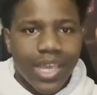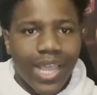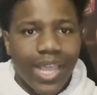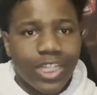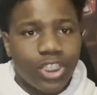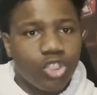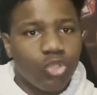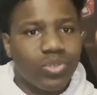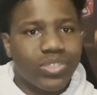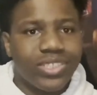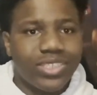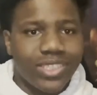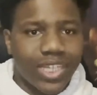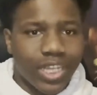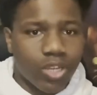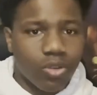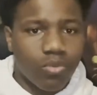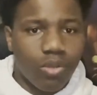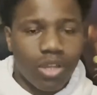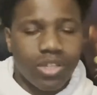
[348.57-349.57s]
into a
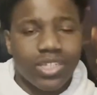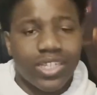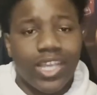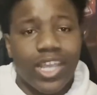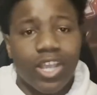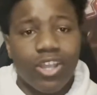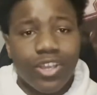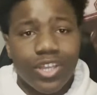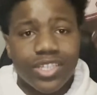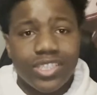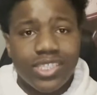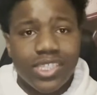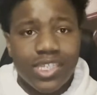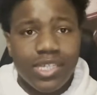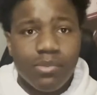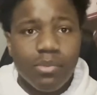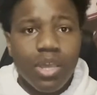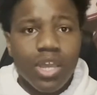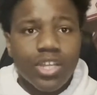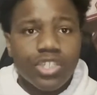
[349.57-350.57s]
second round, to carry a
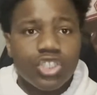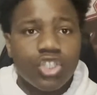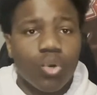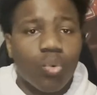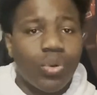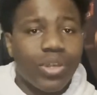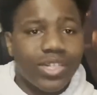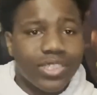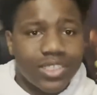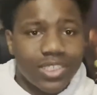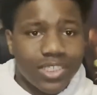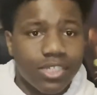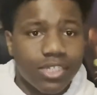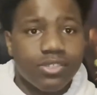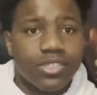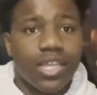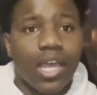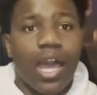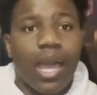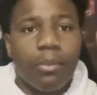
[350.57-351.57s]
team to win a
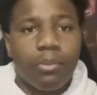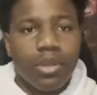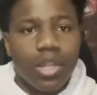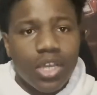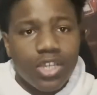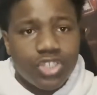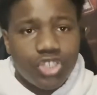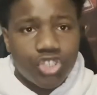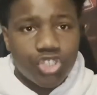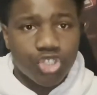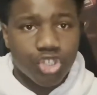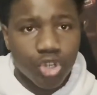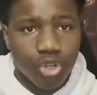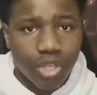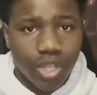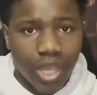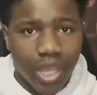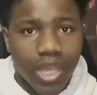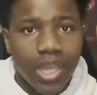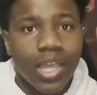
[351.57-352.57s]
series. I'm not sure
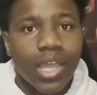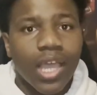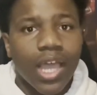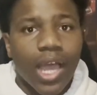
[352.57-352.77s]
yet.